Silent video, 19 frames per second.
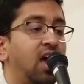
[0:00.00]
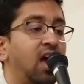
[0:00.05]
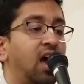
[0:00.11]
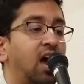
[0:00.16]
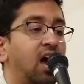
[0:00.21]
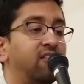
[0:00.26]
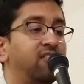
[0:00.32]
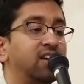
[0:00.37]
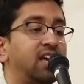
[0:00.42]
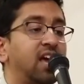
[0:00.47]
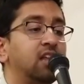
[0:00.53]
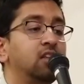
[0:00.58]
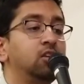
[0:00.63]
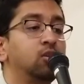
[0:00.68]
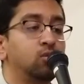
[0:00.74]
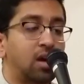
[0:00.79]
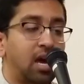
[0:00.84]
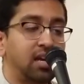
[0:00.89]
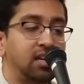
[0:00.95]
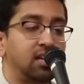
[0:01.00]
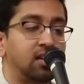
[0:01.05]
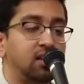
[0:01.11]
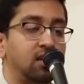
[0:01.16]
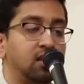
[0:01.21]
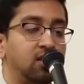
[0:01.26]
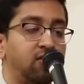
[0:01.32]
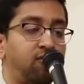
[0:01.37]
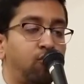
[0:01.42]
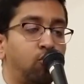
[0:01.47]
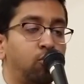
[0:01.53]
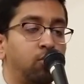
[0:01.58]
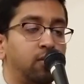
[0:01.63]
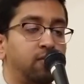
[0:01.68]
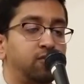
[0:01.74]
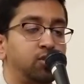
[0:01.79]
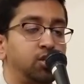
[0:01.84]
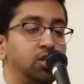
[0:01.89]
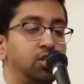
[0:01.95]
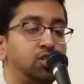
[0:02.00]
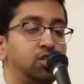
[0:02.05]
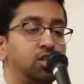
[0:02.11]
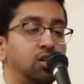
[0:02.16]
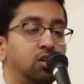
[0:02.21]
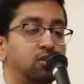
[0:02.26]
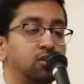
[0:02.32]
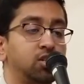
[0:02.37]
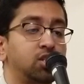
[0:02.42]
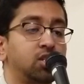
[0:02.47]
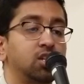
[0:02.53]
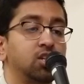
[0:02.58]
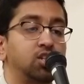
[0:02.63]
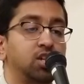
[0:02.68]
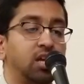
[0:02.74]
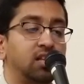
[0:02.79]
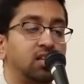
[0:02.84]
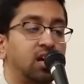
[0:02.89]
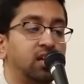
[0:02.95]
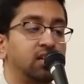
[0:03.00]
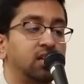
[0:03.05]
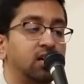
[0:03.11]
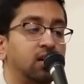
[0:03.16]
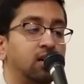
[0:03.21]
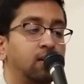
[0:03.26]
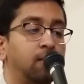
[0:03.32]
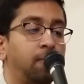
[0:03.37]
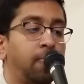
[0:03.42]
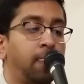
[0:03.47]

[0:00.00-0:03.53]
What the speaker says: have again united in the form of Sri Krishna Chaitanya.